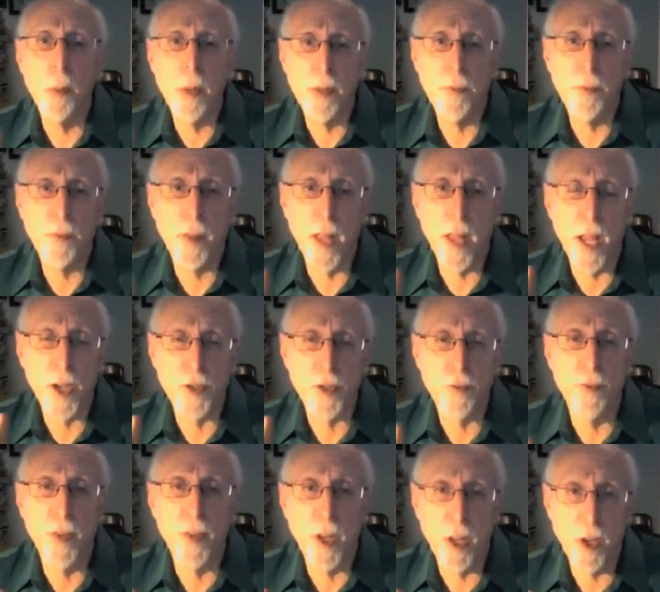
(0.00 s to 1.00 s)
Adobe
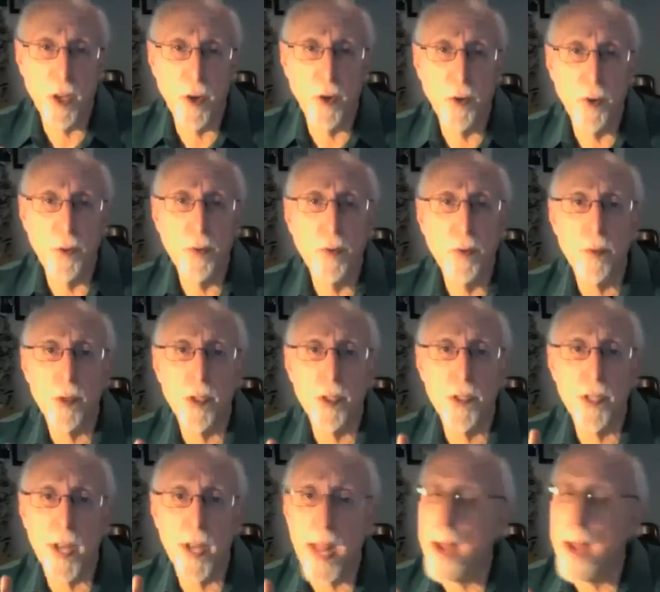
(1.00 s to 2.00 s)
Flash Video,
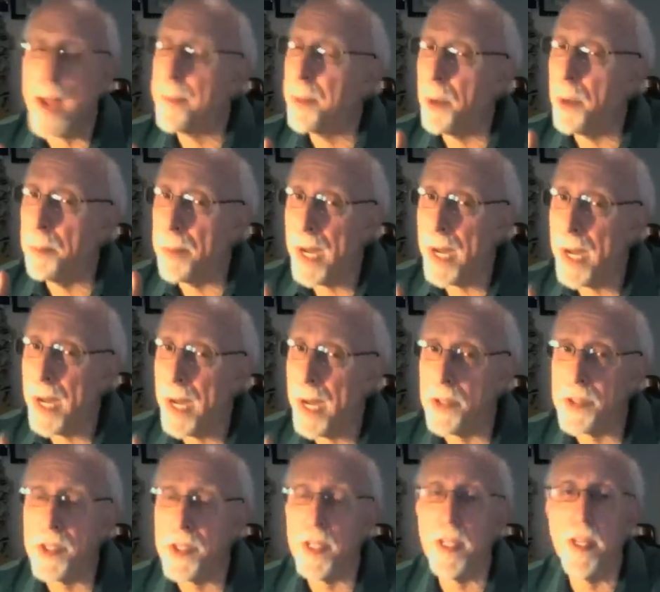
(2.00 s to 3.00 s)
which is an Apple
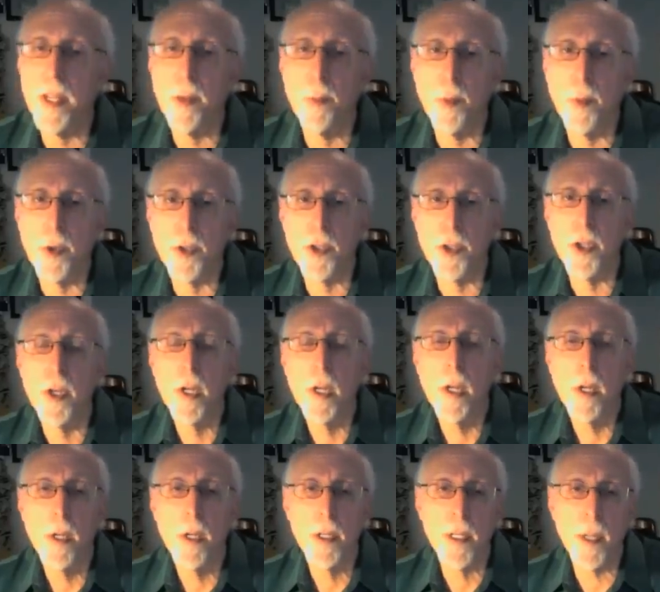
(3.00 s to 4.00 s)
policy, in
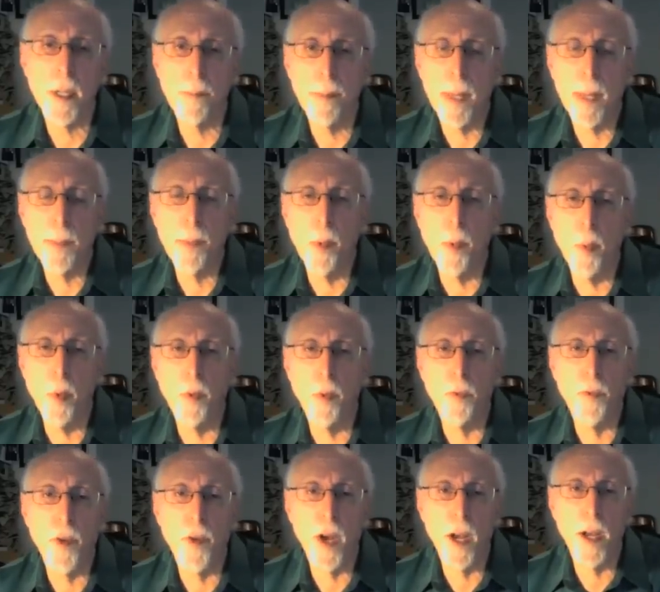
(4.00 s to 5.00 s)
which some people
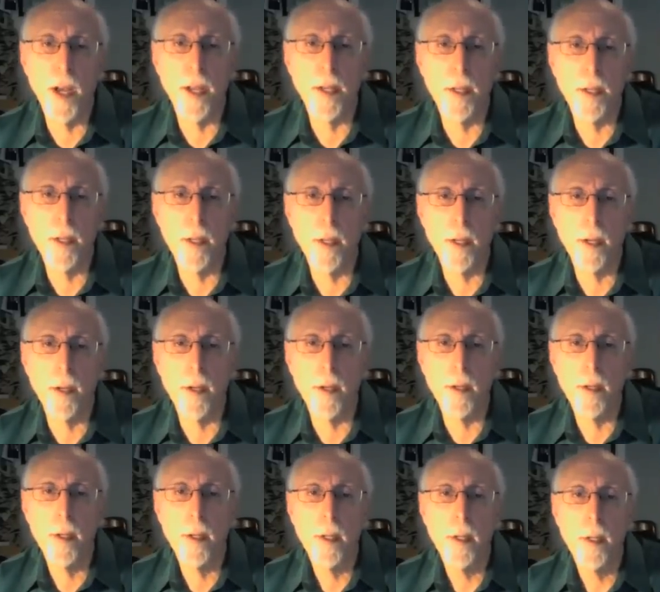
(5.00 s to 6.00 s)
will find
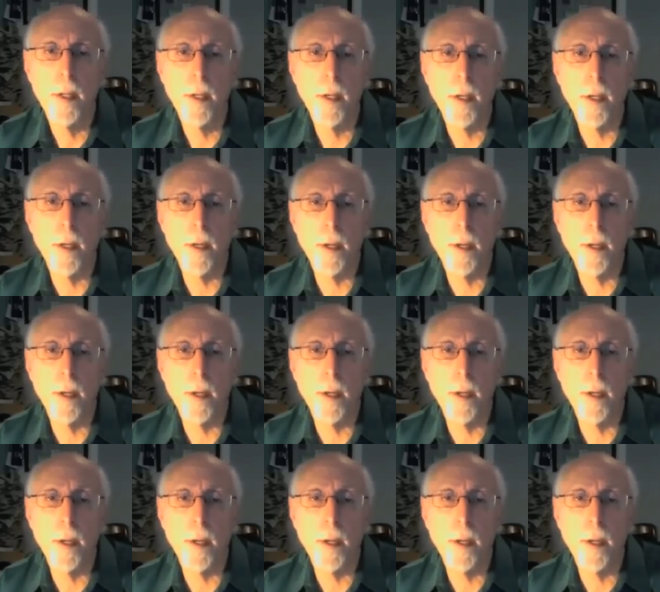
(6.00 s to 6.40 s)
a